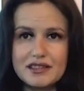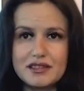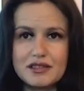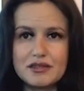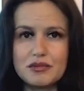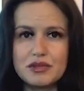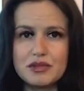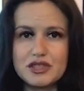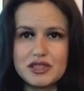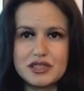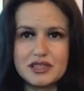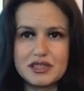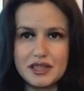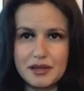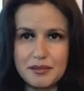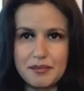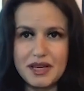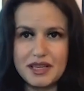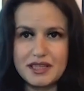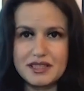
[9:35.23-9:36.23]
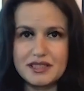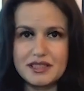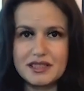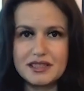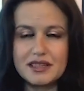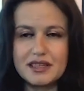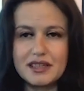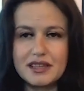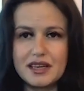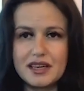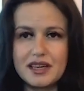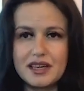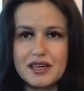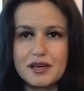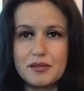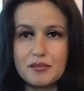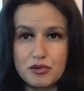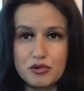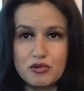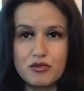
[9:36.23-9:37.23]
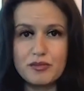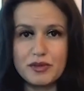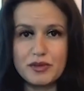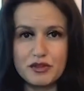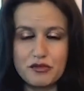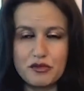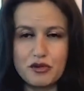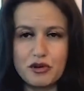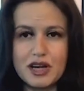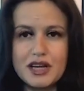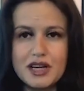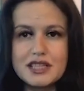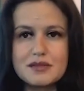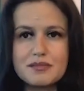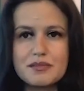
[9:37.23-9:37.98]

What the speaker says: which is an amazing improvement for us,